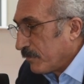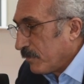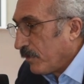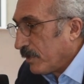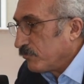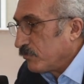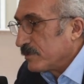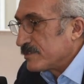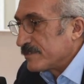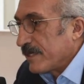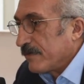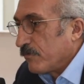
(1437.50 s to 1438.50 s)
One could
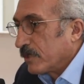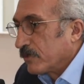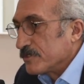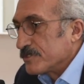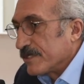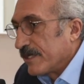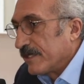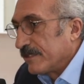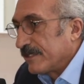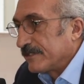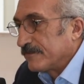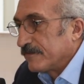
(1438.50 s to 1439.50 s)
say
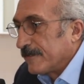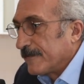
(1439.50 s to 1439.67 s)
that